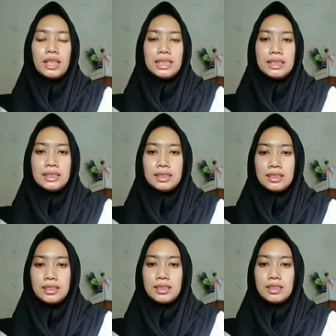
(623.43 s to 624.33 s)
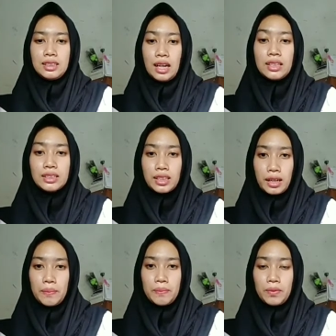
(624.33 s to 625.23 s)
the
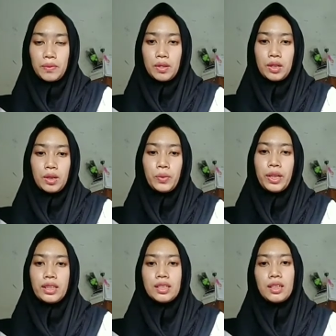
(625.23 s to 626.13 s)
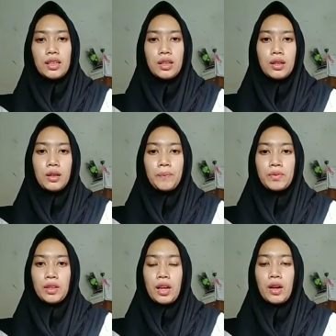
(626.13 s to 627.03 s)
transcript with
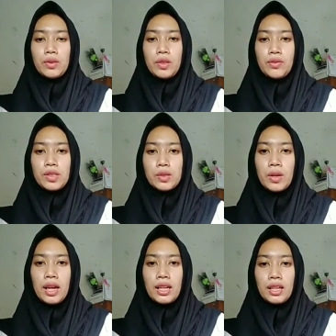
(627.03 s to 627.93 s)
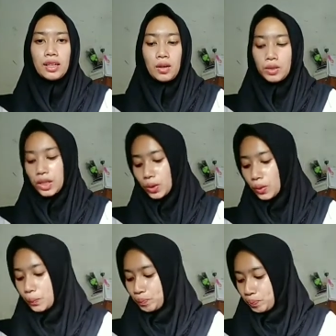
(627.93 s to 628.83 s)
audiovisual and
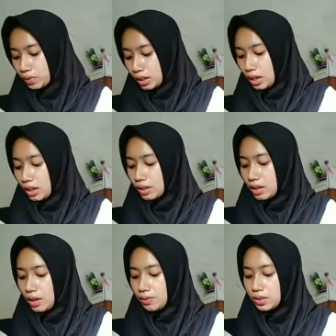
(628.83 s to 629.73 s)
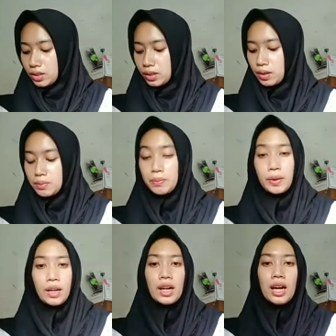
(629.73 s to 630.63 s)
audio, and after
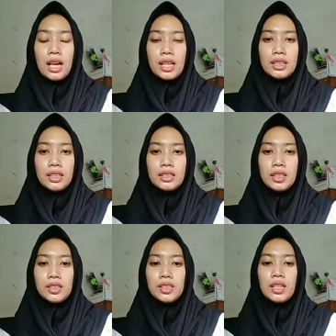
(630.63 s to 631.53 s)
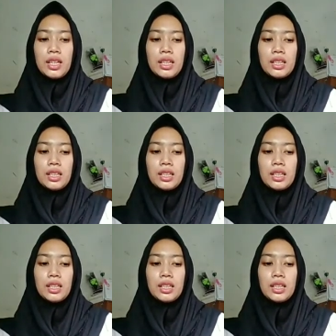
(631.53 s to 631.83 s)
compare the researcher